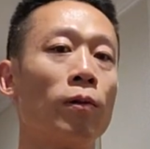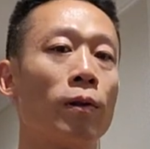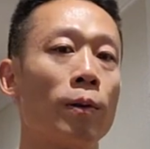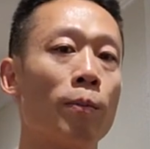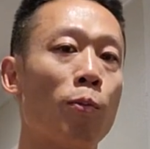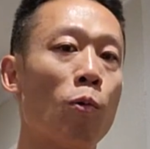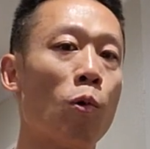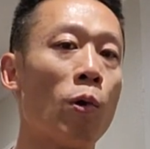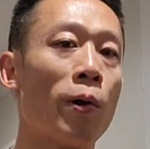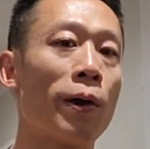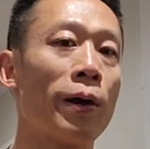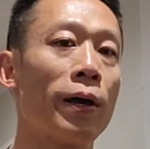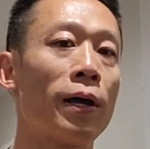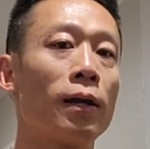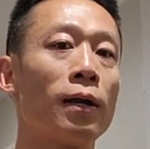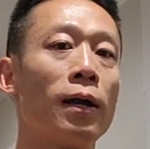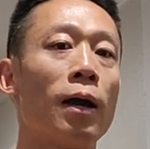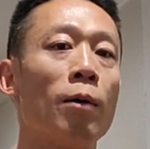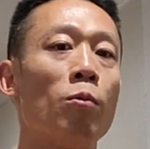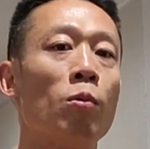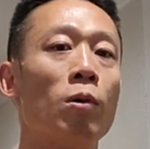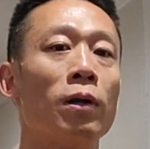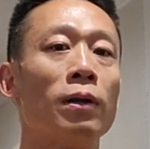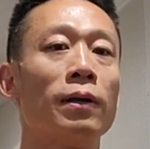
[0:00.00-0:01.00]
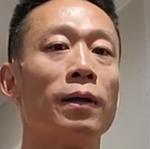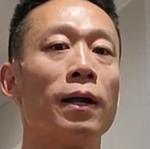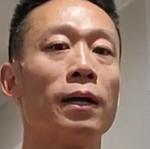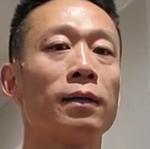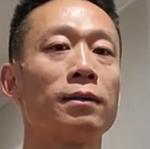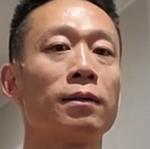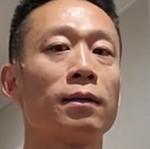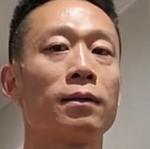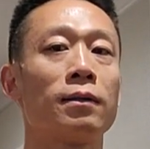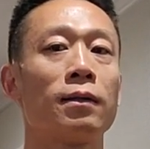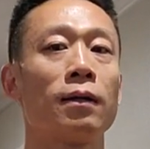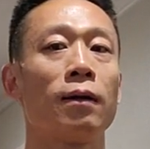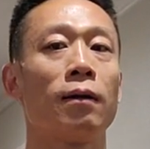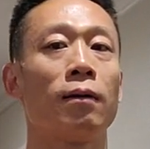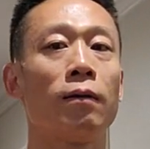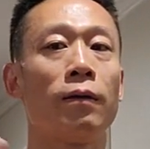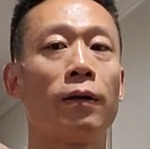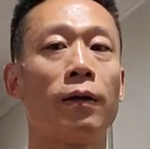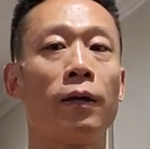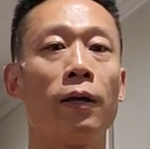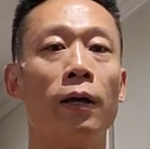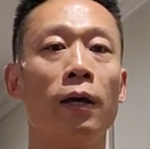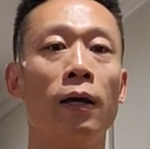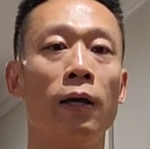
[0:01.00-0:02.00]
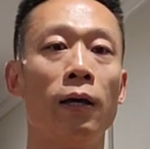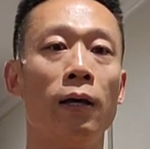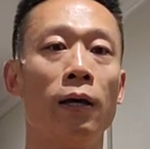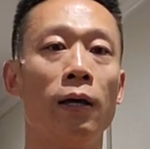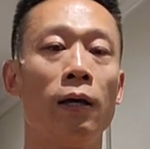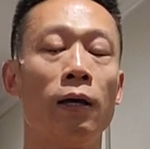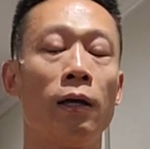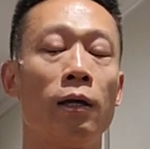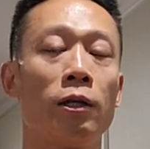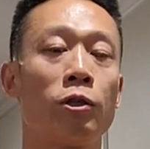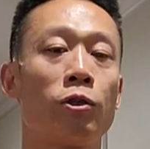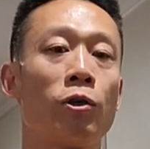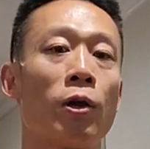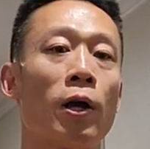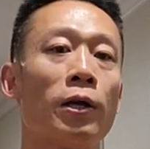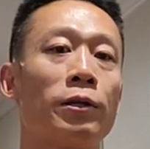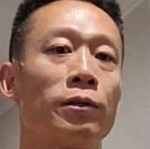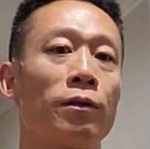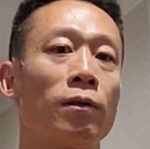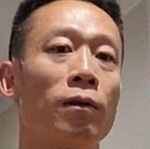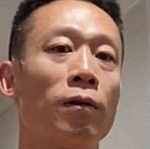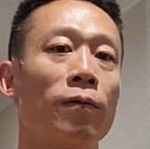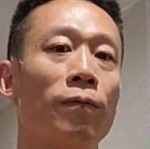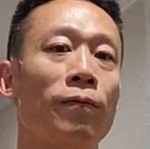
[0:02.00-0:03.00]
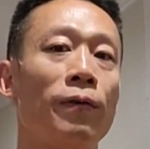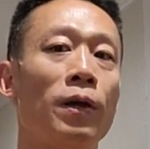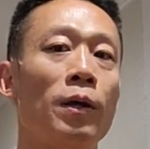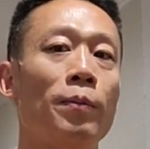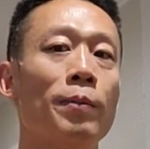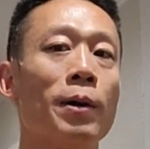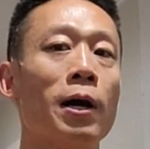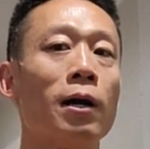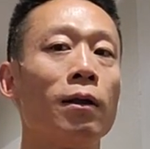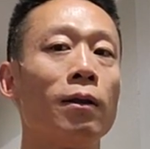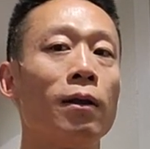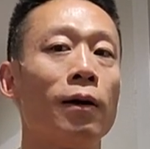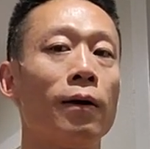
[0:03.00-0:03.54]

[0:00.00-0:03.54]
the boy and they wouldn't necessarily treasure the female.